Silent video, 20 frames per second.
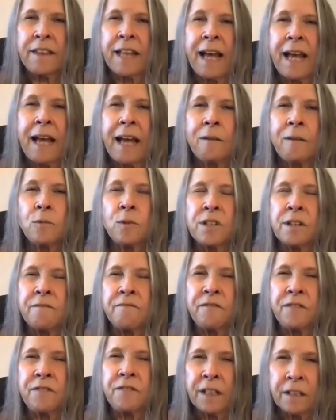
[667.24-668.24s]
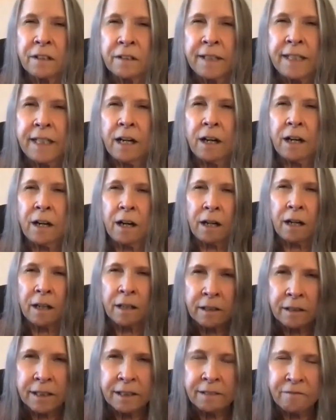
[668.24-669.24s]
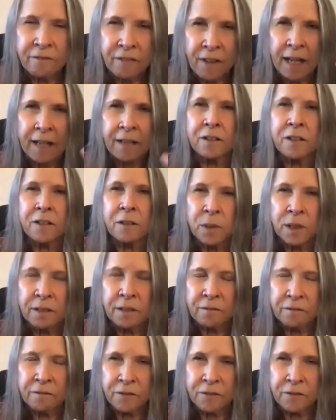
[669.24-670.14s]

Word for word: that was a very hard environment